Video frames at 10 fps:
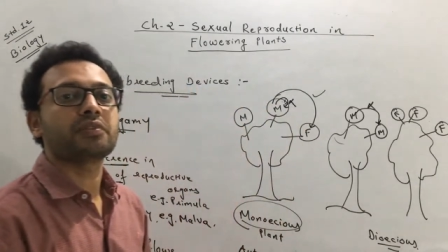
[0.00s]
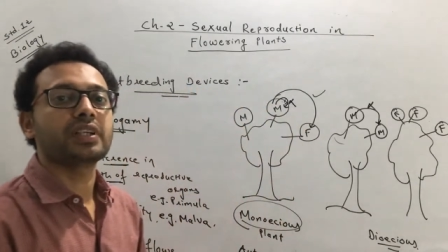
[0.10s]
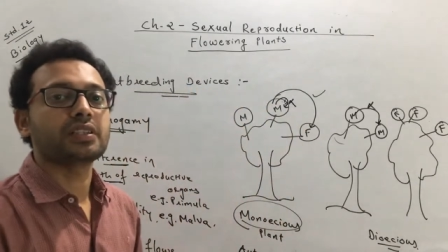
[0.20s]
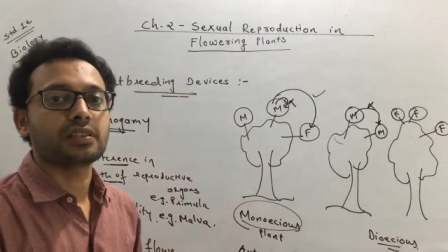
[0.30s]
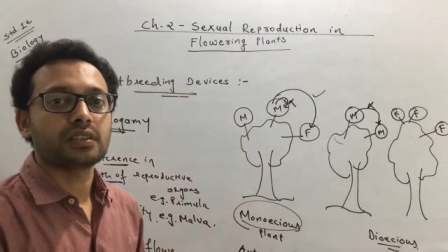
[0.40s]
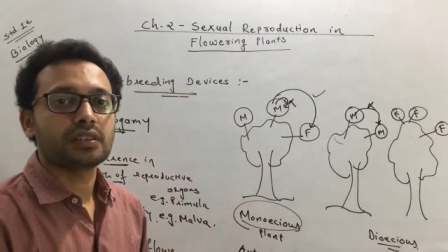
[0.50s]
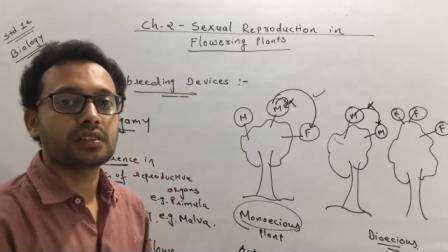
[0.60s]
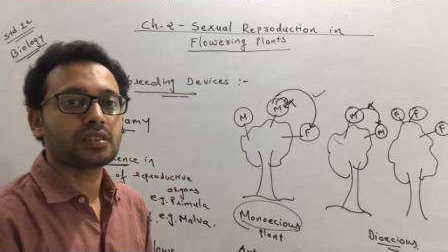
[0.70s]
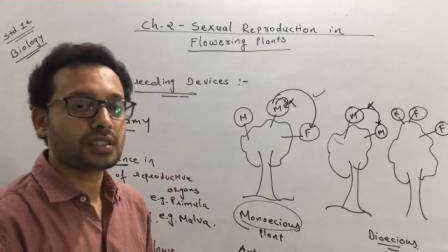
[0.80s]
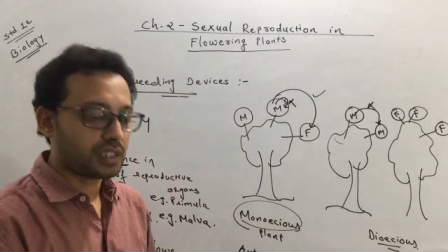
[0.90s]
prevent it.
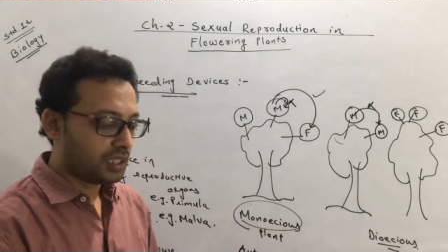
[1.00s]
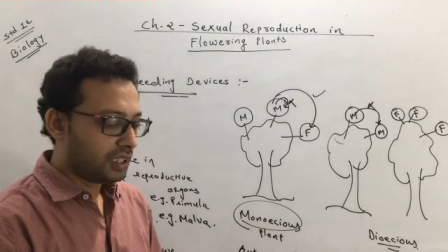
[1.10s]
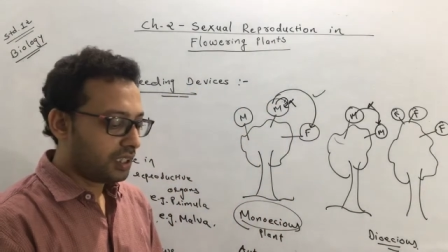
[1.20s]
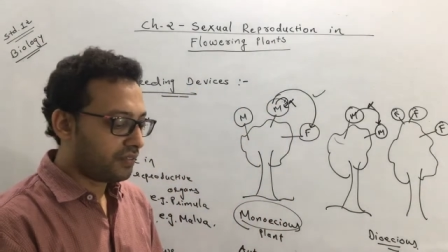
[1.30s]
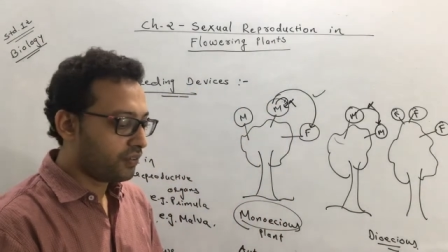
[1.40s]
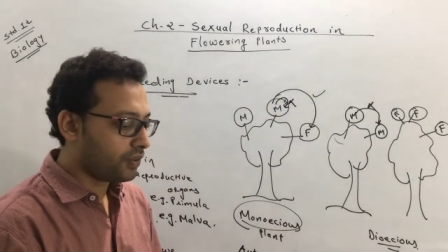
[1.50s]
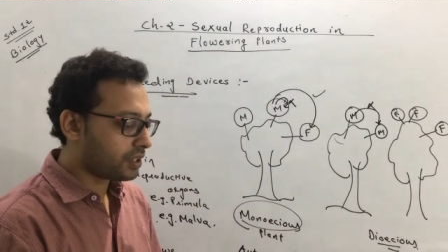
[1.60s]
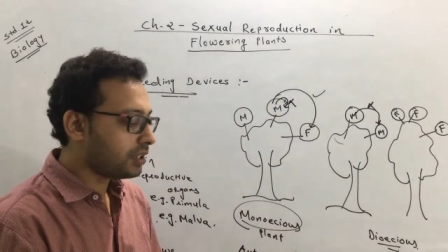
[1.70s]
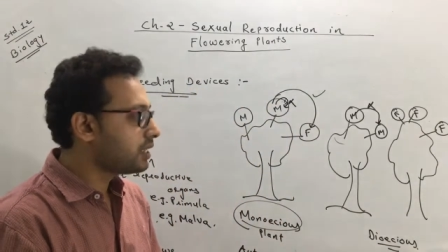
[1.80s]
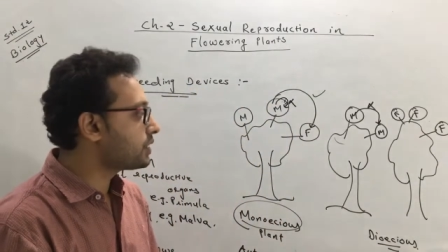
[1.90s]
This is a
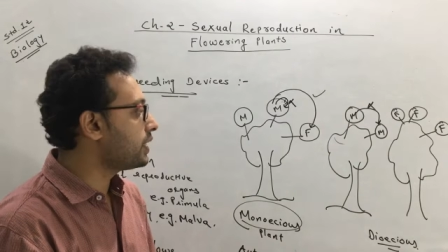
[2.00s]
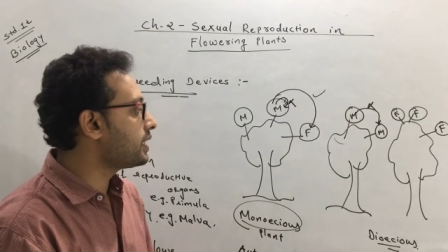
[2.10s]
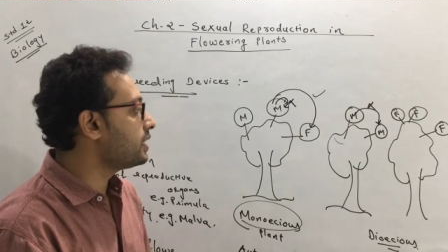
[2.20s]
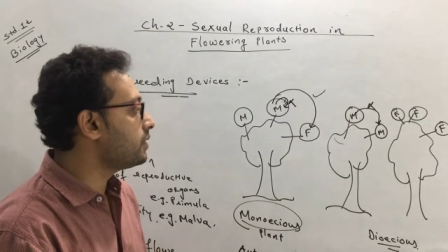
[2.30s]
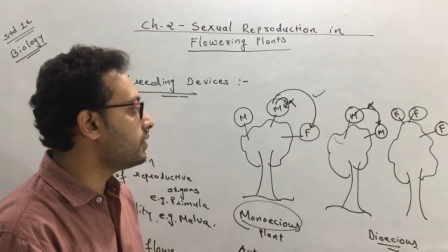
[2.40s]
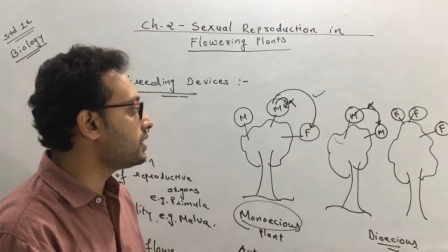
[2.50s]
fourth strategy